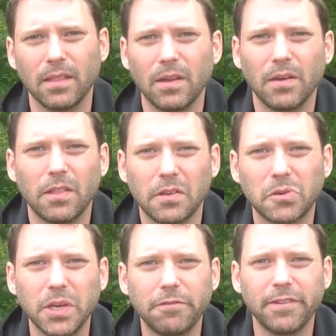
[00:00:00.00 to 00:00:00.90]
the
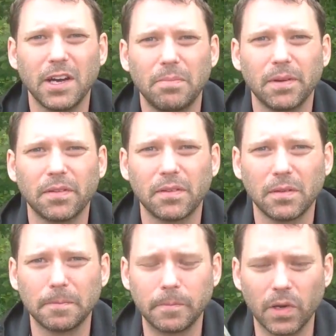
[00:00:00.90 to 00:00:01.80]
tree fibers
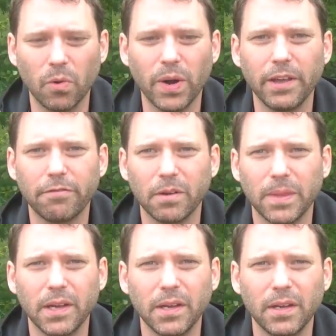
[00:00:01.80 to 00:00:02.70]
away from
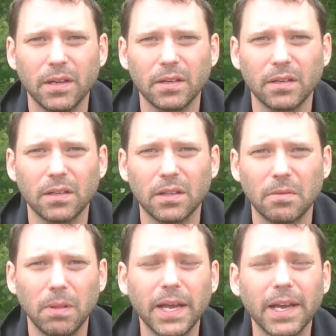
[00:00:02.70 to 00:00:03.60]
the
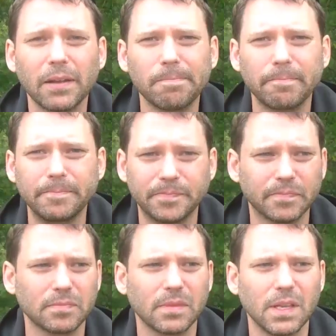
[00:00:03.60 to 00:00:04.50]
blade
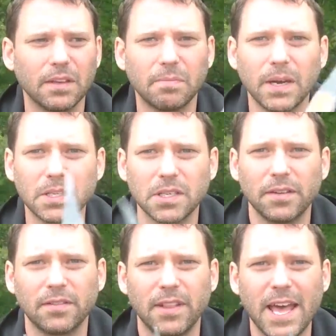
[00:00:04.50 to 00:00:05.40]
as much
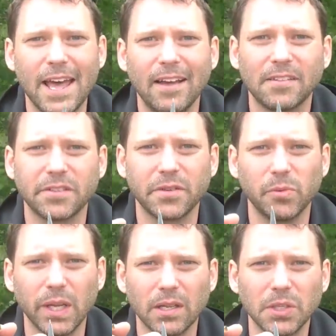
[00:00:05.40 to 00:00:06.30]
as the axe
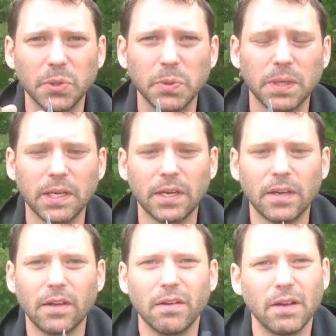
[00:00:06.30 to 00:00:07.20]
will do.
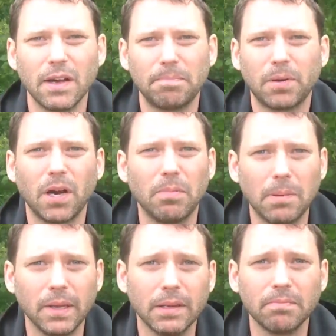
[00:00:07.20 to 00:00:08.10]

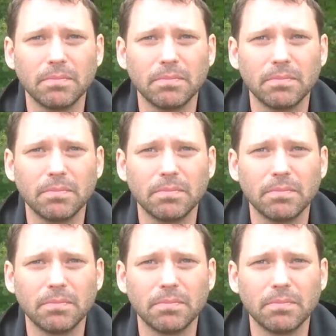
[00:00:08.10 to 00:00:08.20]
Probably,